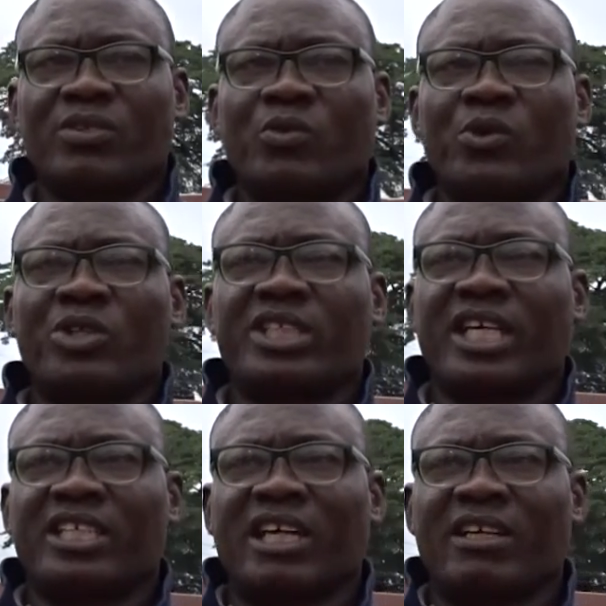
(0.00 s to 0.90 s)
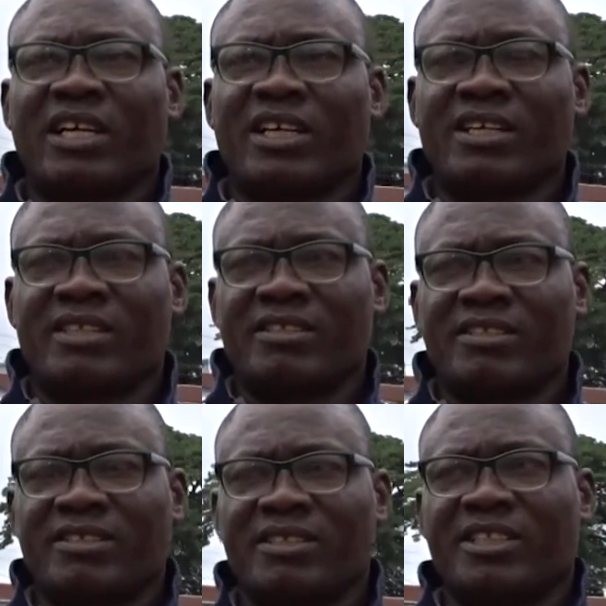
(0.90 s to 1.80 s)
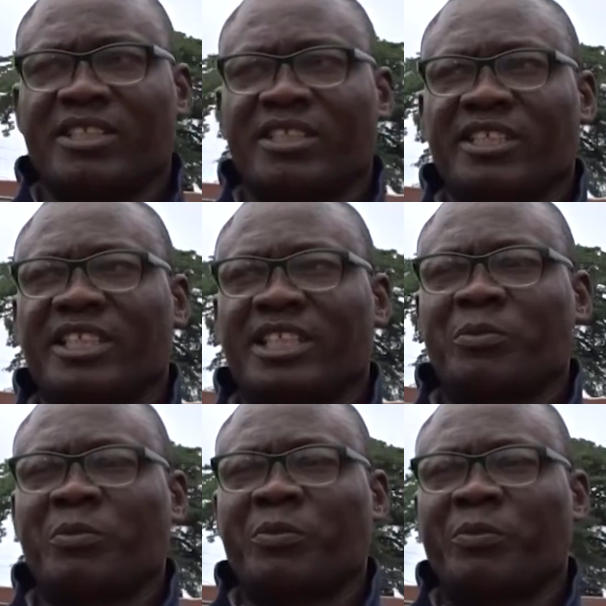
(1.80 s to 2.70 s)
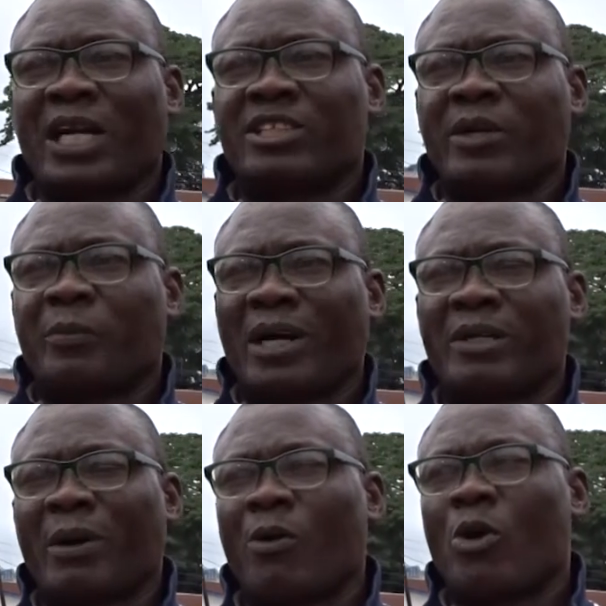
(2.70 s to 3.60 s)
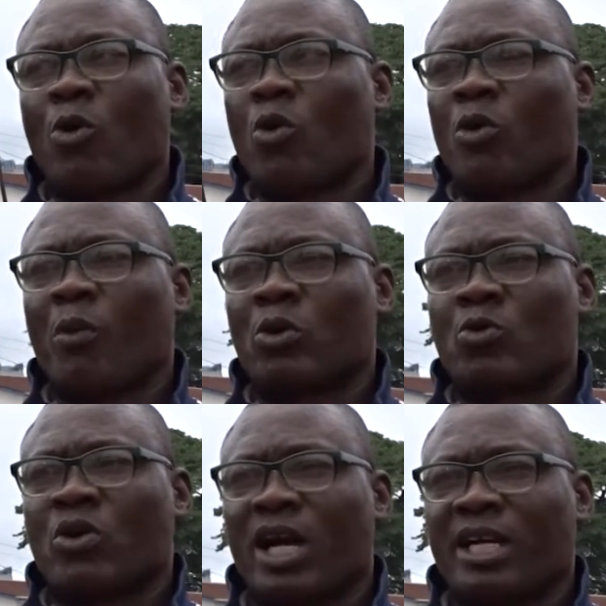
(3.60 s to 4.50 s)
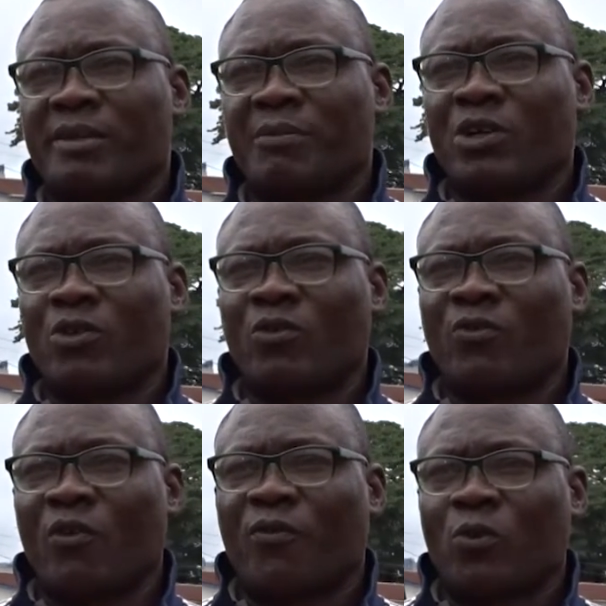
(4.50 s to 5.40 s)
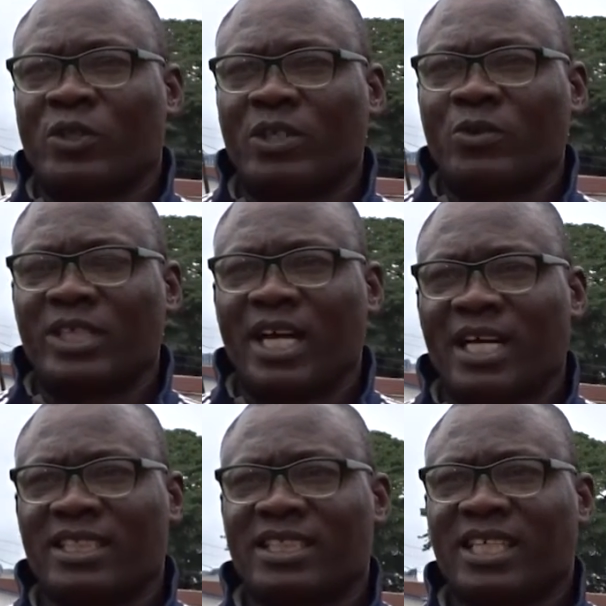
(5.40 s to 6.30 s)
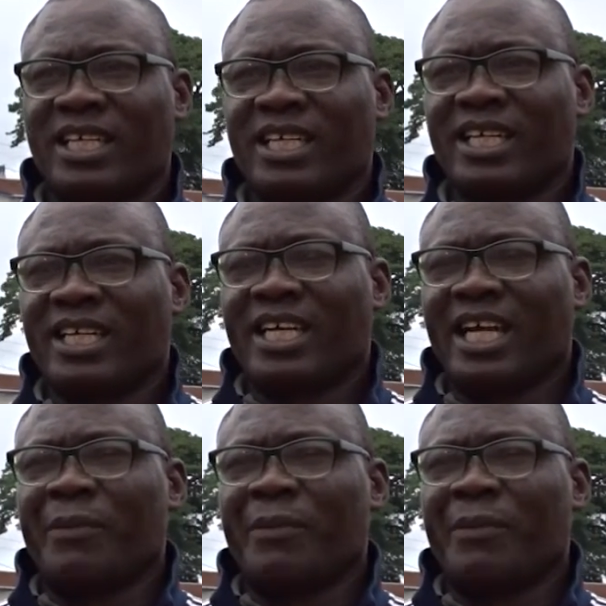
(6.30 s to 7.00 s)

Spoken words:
we know say now this past the man we don't go Bonskouka, we don't go for 14 good years. In